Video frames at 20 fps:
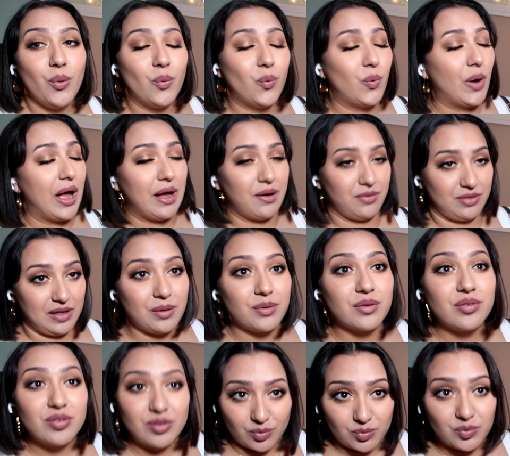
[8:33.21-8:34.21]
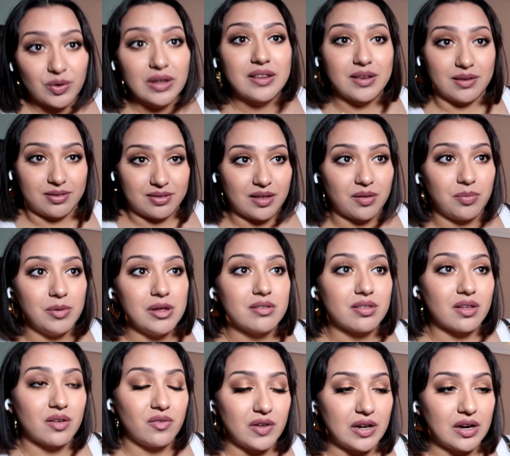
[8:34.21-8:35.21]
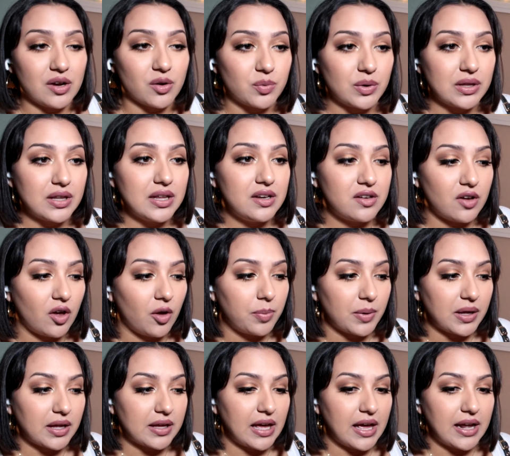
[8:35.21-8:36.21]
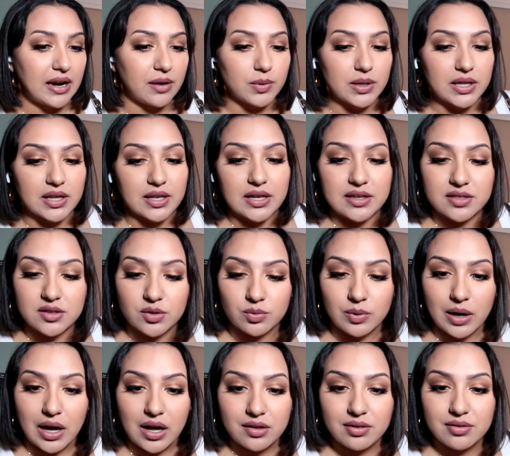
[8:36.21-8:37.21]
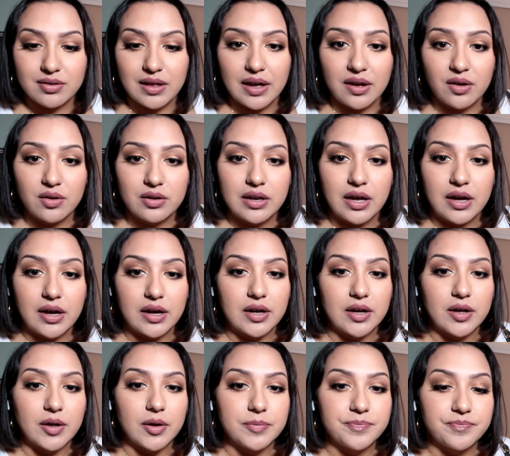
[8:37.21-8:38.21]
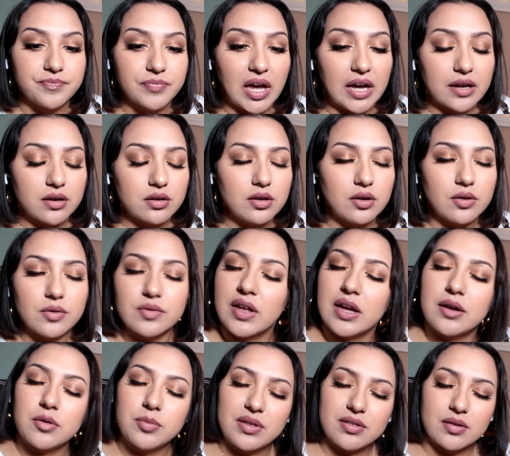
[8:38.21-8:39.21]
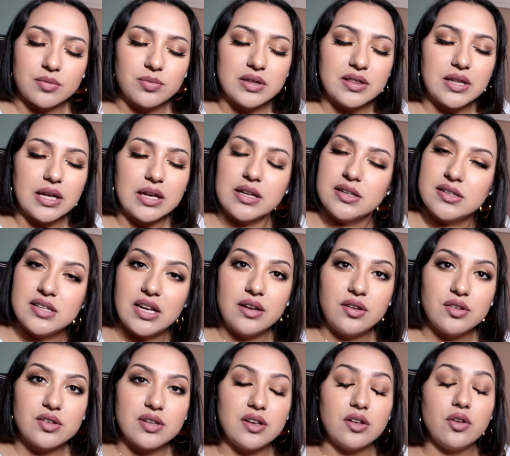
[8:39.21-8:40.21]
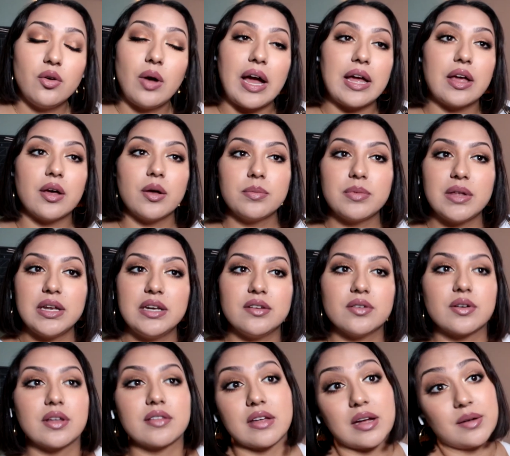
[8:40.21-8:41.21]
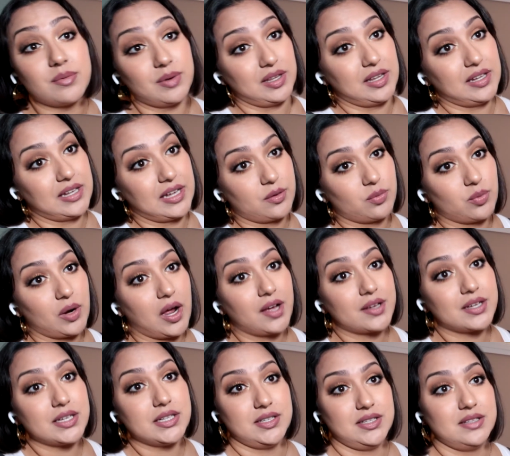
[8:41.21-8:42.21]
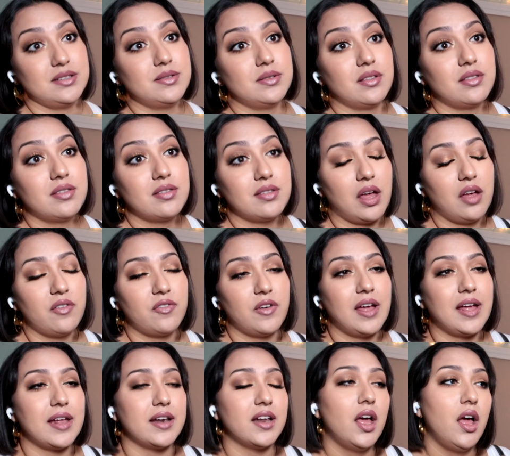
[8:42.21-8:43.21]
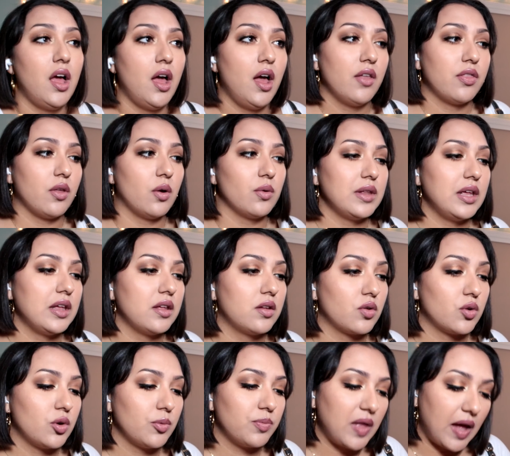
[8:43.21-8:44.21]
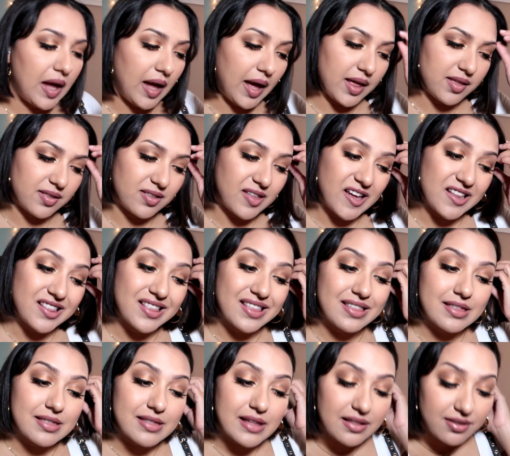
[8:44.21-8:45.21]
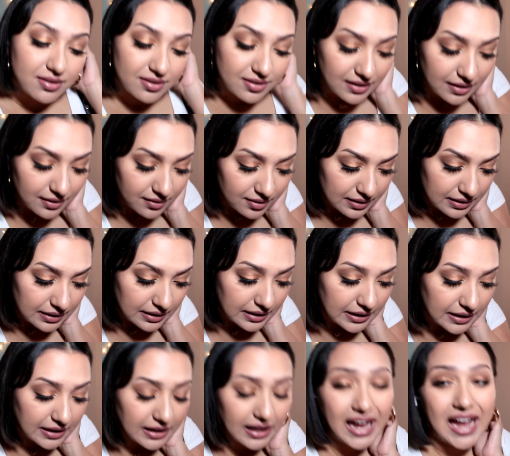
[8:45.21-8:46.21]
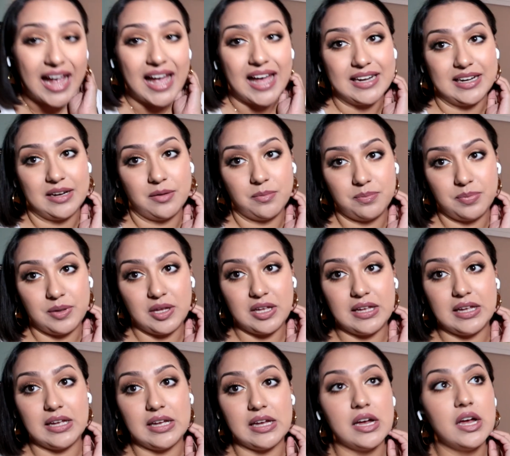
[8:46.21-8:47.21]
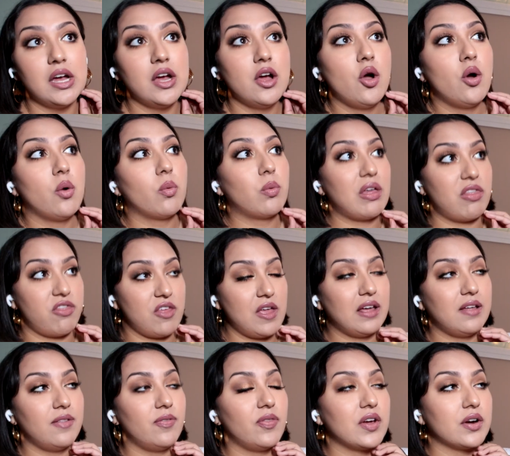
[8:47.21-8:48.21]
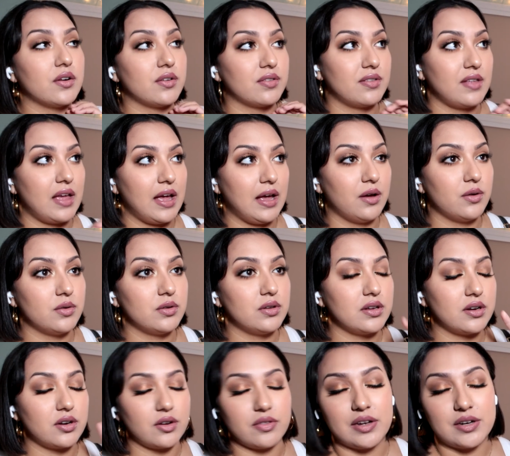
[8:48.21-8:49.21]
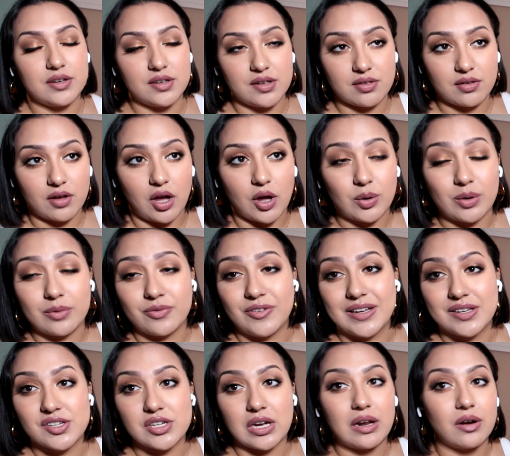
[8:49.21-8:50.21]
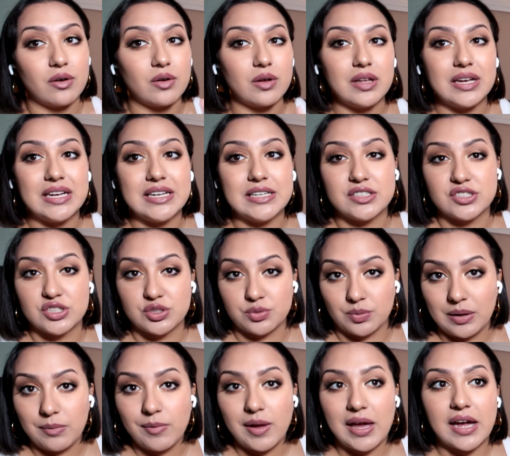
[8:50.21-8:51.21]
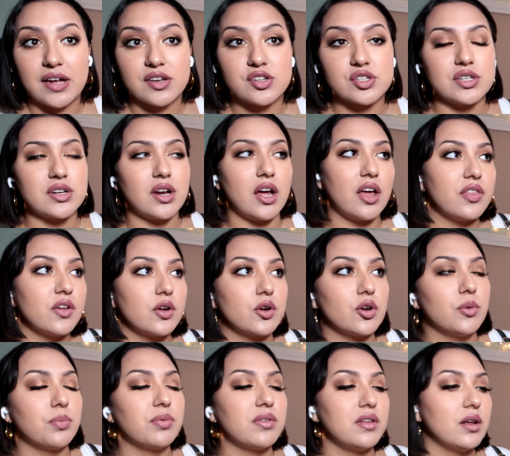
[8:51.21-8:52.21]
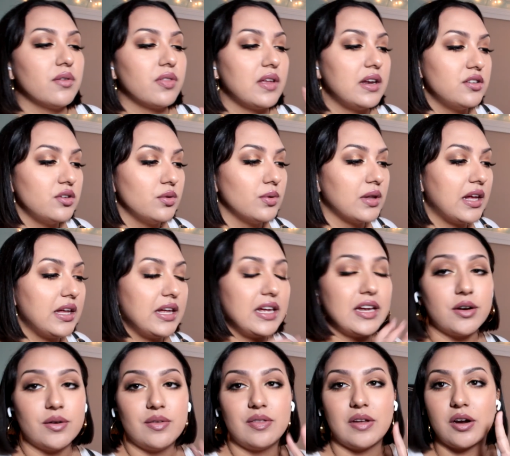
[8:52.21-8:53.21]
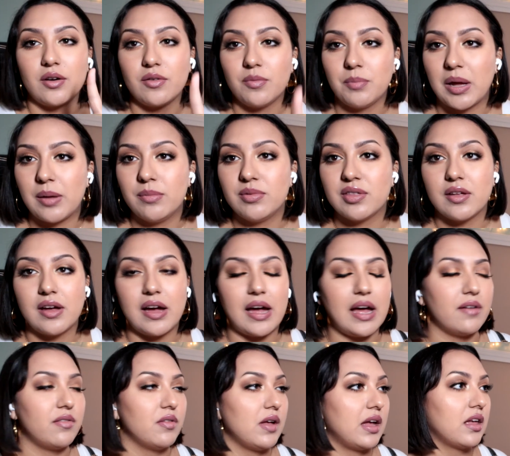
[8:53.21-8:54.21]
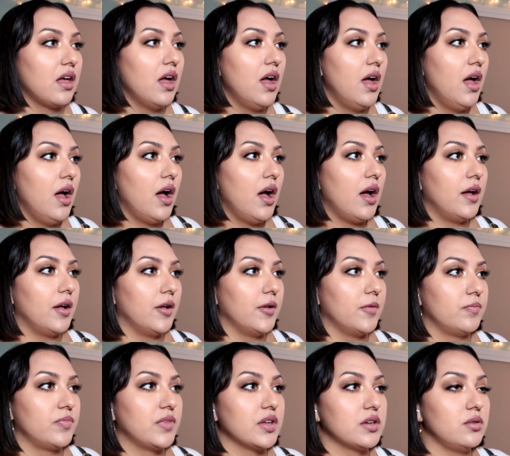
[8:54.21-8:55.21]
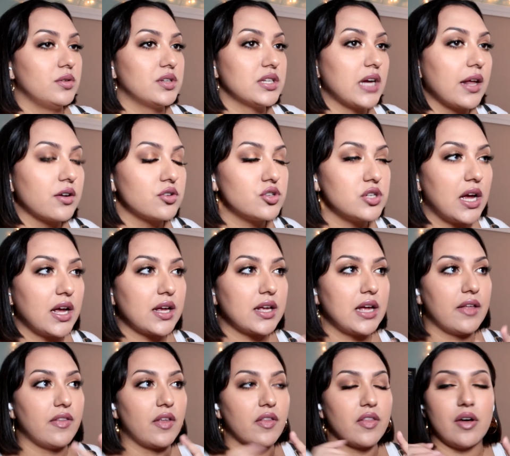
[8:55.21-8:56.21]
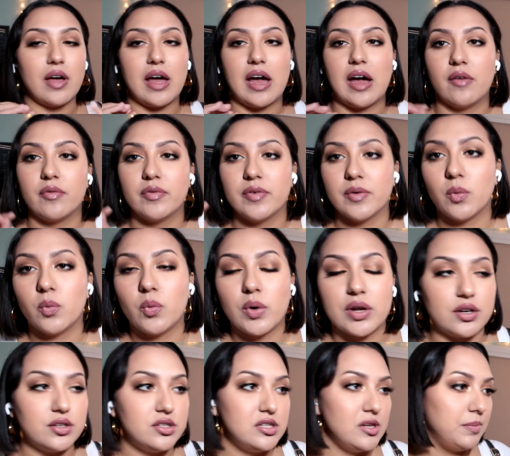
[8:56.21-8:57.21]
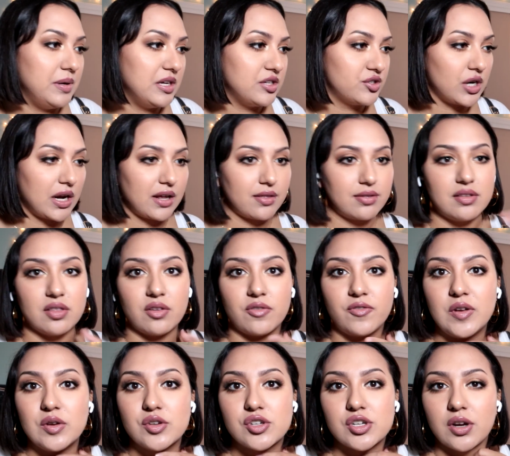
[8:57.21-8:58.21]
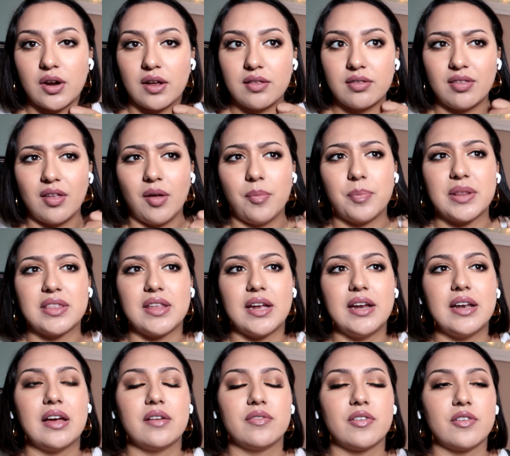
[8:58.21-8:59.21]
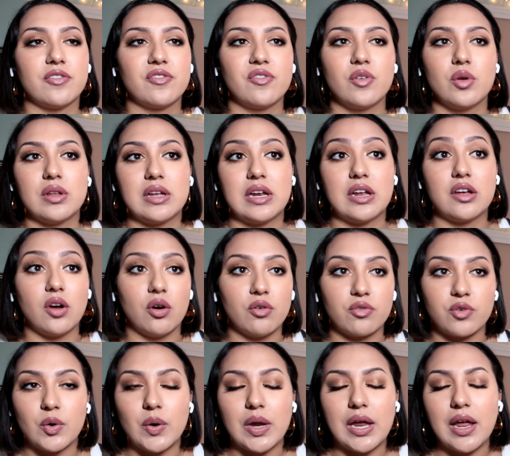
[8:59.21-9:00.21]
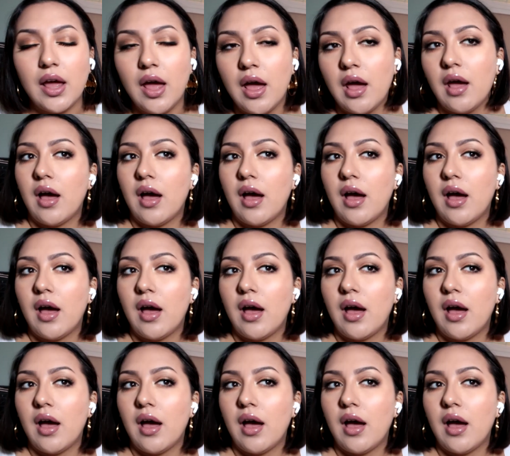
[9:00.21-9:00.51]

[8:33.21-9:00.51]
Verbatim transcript: Wow, that was a really sick music video. Really dope. Again, I really like the rock sound. Um, I don't know if that'll be something they continue to do. I hope they do because I really like rock and stuff. And the only group that has consistently had it be within their sound or their discography in general is Dreamcatcher. Other groups, you know, they do like here and there, maybe they'll have like, um, they'll do a title track and then they'll have one or two beat tracks in the future and stuff, but they never fully go for it.